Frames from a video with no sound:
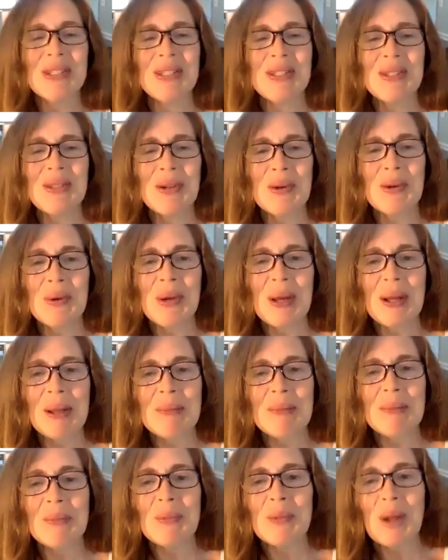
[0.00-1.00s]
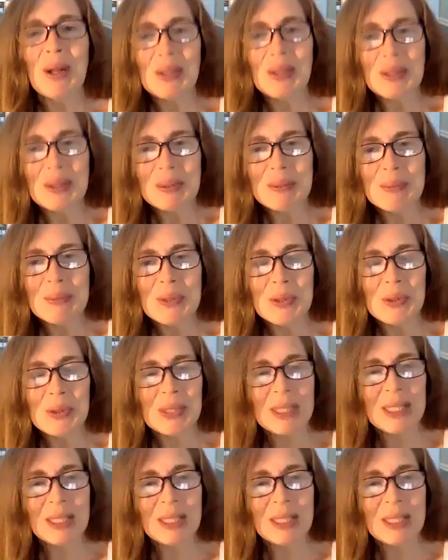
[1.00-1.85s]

So um, welcome, Julie.